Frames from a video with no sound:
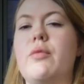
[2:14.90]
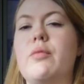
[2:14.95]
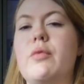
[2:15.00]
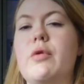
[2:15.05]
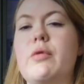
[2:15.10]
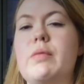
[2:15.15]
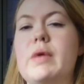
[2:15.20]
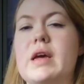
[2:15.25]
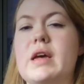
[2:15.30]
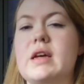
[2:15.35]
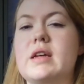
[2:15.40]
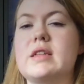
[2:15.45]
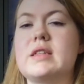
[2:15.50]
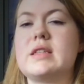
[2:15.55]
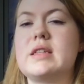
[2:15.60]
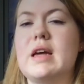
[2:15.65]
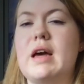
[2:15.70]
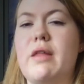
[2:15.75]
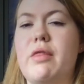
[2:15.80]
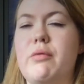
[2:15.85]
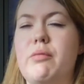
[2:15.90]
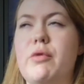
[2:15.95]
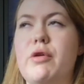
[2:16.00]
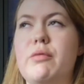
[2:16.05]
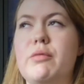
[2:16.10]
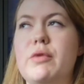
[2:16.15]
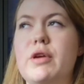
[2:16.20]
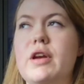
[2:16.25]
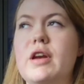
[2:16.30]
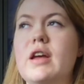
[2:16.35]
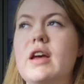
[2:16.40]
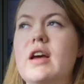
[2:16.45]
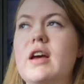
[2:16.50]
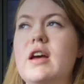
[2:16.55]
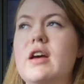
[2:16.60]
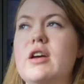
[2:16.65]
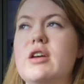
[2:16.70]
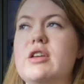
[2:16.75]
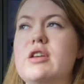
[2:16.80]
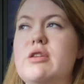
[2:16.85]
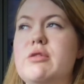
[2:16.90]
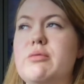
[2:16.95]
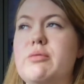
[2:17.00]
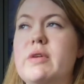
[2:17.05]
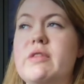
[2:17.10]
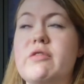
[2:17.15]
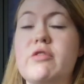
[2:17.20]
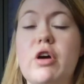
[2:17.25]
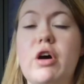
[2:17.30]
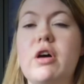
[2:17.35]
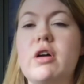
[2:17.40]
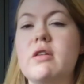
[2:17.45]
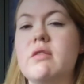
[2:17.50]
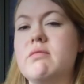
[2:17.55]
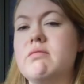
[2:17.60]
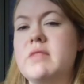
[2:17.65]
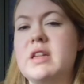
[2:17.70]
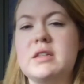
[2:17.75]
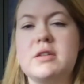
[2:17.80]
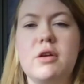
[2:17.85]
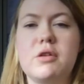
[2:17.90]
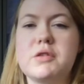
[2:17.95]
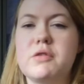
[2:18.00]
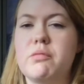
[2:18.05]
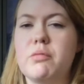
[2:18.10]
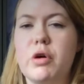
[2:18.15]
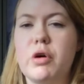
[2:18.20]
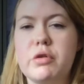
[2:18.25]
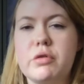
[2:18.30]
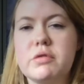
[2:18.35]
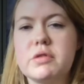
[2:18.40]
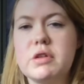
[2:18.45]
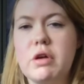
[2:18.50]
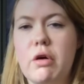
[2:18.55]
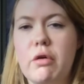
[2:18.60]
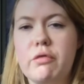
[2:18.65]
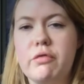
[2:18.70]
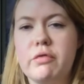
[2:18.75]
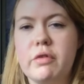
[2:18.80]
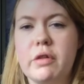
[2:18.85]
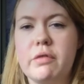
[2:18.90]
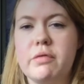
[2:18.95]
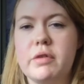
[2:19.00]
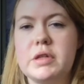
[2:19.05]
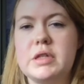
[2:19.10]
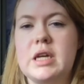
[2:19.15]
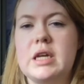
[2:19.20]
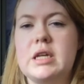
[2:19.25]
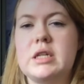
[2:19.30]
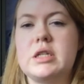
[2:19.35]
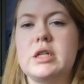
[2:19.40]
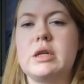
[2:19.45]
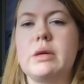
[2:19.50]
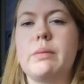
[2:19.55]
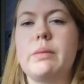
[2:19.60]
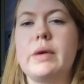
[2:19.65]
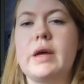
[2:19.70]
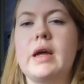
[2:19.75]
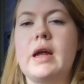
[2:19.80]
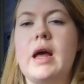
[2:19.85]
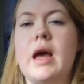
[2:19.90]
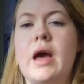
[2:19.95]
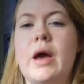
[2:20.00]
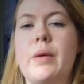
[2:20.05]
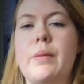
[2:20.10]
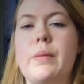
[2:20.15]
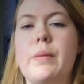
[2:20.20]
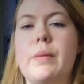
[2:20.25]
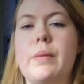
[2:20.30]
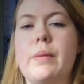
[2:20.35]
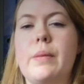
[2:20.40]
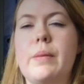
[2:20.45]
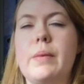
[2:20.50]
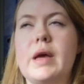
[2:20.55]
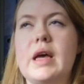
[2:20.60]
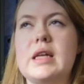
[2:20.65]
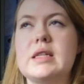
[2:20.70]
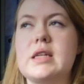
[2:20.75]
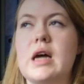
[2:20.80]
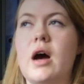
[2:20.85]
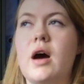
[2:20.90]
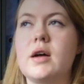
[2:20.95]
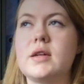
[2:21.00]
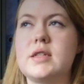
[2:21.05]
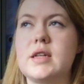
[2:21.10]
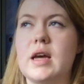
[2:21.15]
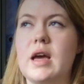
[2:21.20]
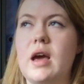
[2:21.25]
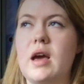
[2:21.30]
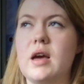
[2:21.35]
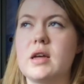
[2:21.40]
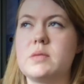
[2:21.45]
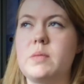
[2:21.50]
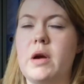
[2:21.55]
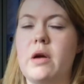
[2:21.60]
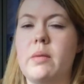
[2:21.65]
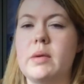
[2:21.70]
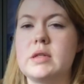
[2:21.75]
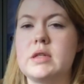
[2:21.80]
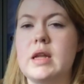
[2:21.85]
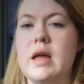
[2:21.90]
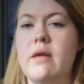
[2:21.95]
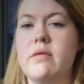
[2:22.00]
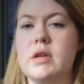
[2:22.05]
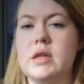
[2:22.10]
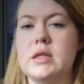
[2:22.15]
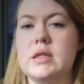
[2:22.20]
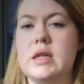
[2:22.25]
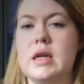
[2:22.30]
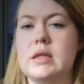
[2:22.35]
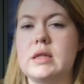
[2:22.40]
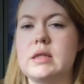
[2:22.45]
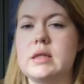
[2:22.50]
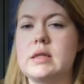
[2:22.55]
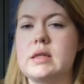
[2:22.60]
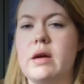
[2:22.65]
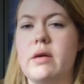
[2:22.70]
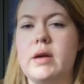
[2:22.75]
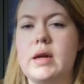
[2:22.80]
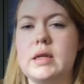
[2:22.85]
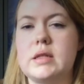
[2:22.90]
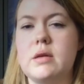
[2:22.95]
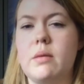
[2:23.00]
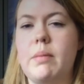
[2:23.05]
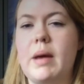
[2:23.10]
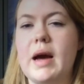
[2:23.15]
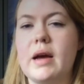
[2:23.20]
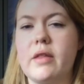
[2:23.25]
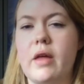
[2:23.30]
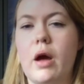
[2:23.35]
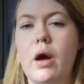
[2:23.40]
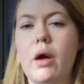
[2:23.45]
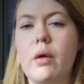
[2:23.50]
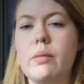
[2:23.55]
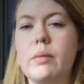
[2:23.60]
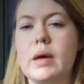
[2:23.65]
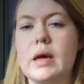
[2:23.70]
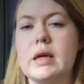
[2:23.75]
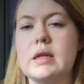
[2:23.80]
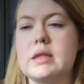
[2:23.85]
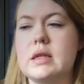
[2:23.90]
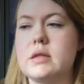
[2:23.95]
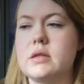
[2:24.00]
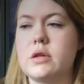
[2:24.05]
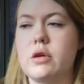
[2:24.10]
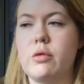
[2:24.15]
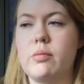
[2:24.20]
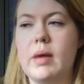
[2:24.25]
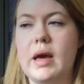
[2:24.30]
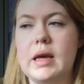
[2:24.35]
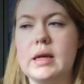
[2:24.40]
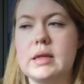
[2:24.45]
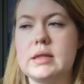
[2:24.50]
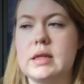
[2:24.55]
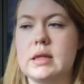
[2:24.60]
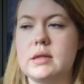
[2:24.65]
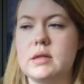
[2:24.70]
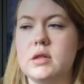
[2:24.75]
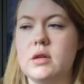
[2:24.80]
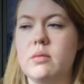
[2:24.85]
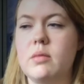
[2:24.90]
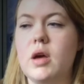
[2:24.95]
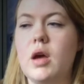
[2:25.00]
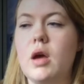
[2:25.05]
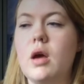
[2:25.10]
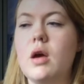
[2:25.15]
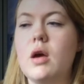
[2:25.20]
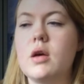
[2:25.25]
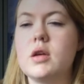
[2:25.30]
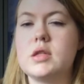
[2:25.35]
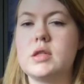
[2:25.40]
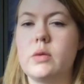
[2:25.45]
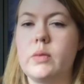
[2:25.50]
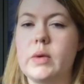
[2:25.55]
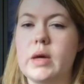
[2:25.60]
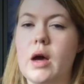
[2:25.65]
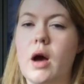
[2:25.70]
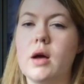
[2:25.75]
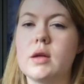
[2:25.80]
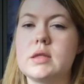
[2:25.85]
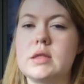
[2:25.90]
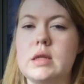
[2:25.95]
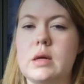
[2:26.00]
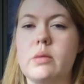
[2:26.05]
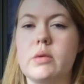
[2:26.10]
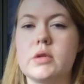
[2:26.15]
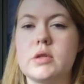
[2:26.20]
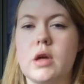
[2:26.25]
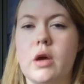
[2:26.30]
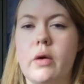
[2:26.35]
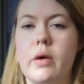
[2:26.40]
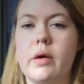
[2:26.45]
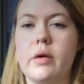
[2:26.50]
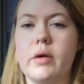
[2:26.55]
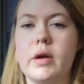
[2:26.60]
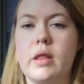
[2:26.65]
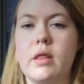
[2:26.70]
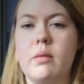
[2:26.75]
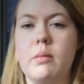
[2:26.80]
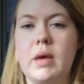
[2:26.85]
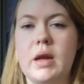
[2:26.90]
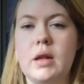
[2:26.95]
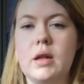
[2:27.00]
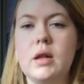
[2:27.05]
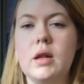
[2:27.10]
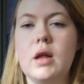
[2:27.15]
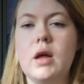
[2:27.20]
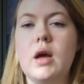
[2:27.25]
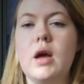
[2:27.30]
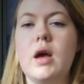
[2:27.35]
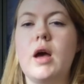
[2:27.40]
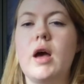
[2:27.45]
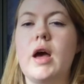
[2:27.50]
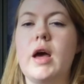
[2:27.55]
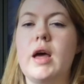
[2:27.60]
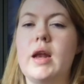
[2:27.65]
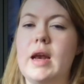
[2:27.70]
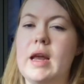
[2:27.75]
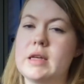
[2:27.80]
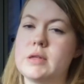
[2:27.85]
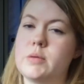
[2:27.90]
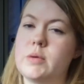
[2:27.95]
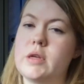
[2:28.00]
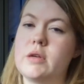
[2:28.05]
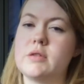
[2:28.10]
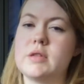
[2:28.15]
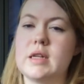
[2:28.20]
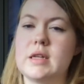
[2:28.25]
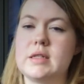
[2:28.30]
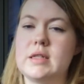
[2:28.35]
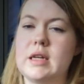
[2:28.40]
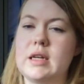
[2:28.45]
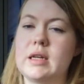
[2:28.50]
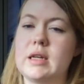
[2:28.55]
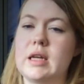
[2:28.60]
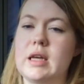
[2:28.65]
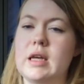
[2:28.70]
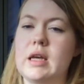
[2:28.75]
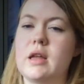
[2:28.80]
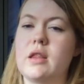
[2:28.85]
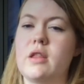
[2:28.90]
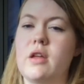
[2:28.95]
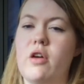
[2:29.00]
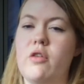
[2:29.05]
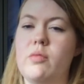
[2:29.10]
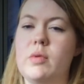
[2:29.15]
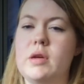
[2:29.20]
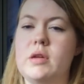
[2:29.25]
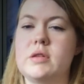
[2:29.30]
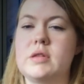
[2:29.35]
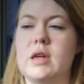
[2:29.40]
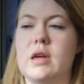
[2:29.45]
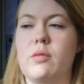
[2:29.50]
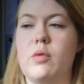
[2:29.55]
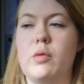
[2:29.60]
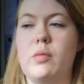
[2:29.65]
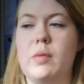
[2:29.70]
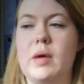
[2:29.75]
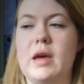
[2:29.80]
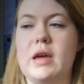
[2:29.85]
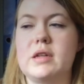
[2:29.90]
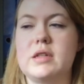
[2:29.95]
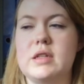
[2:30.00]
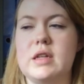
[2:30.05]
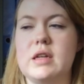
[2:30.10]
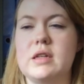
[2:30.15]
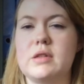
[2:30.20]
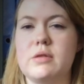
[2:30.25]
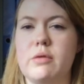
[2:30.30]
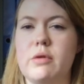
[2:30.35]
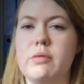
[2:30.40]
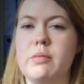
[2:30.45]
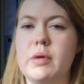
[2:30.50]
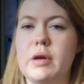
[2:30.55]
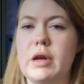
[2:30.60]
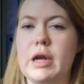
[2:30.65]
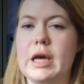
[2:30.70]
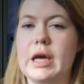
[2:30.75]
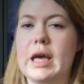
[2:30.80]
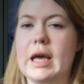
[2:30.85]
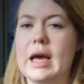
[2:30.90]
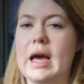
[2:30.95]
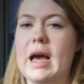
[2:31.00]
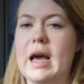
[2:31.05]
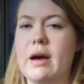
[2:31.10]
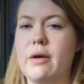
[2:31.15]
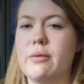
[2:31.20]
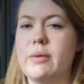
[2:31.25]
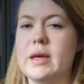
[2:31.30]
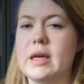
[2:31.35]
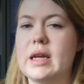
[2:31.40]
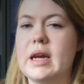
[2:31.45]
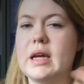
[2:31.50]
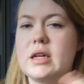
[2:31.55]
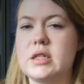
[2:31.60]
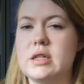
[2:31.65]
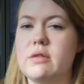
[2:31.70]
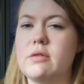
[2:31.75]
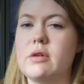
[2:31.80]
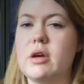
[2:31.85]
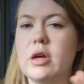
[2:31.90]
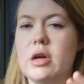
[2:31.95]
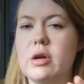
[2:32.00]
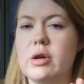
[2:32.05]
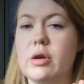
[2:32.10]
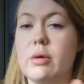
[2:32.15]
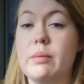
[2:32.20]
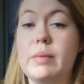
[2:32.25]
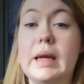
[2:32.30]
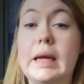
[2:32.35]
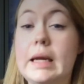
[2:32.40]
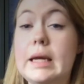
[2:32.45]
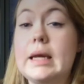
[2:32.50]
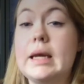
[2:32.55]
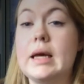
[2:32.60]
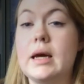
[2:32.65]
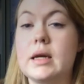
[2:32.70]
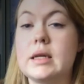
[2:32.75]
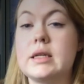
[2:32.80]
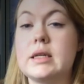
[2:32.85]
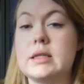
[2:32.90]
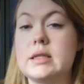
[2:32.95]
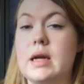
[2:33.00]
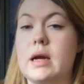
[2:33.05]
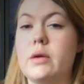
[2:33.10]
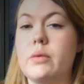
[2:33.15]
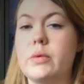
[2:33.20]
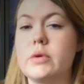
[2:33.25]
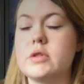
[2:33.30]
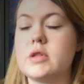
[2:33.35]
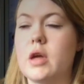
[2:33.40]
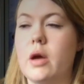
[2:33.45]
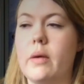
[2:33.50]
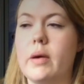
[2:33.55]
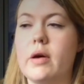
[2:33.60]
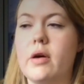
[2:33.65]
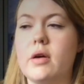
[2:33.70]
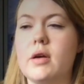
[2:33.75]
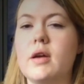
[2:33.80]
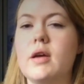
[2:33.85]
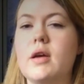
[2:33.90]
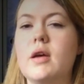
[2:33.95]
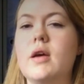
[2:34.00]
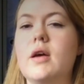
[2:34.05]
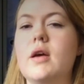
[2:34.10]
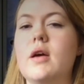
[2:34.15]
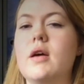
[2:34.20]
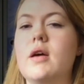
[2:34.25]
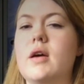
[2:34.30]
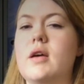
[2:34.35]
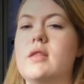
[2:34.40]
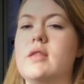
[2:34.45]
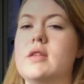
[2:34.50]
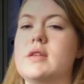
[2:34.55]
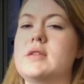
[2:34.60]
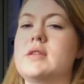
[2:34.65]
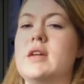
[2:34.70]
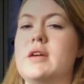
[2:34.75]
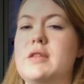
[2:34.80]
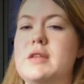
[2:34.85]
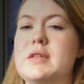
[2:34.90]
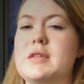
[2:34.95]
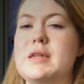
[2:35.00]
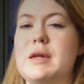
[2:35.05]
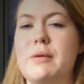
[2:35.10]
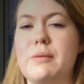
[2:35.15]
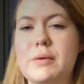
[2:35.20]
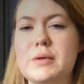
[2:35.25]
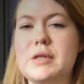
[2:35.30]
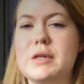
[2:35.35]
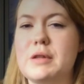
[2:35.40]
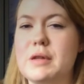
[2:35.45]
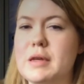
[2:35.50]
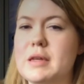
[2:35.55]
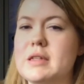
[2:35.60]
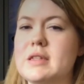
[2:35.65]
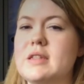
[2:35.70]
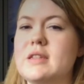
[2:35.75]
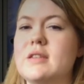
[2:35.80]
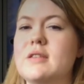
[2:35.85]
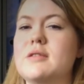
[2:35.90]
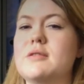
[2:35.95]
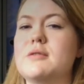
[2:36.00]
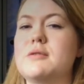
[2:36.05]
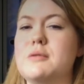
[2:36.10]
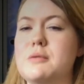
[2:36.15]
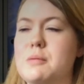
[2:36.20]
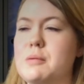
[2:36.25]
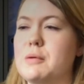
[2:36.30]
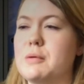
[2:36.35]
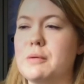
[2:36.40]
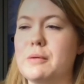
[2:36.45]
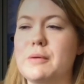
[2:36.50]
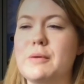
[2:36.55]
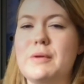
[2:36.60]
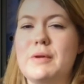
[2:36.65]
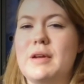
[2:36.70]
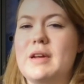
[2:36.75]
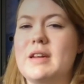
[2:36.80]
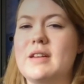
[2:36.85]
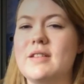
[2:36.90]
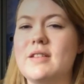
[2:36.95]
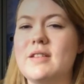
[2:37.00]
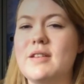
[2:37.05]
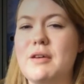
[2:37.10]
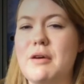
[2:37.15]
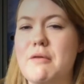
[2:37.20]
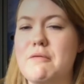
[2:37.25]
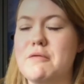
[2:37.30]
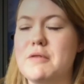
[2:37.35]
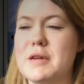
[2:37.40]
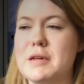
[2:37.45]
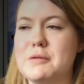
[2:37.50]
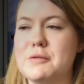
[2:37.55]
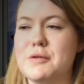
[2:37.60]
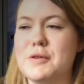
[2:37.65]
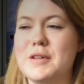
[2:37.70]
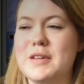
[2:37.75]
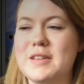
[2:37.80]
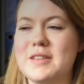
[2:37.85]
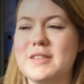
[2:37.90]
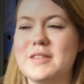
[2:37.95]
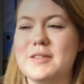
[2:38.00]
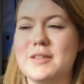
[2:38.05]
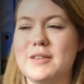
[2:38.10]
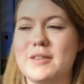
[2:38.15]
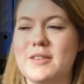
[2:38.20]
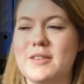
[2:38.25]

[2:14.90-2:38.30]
because at the moment there's lots of models of froth flotation, but it's hard to get experimental evidence necessarily to back that up because it's an opaque system. So we can't see what's going on in the middle unless we use this technique that I've been using in my PhD. So we've been looking at how we can actually completely understand what's going on inside the cell, which I think is super cool, and I've really enjoyed it. So.